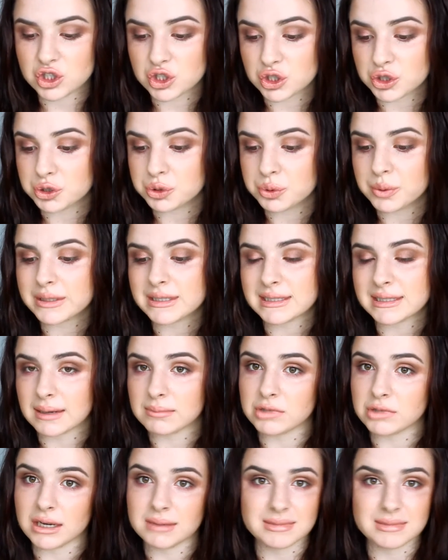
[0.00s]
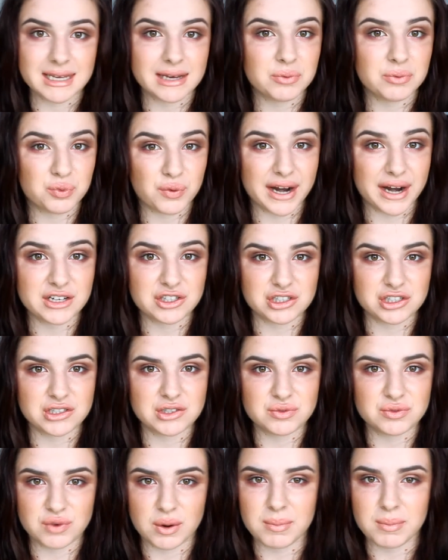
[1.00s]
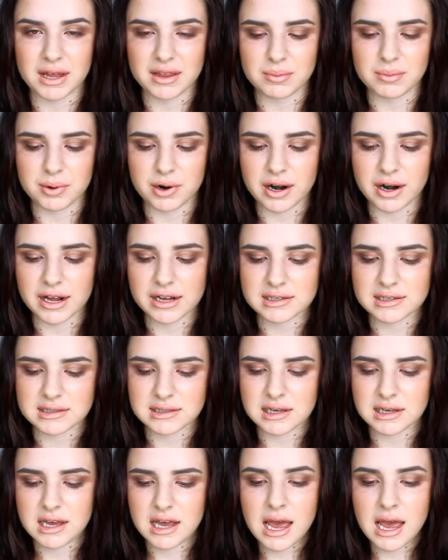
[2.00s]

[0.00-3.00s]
do sometimes get rashes from other products.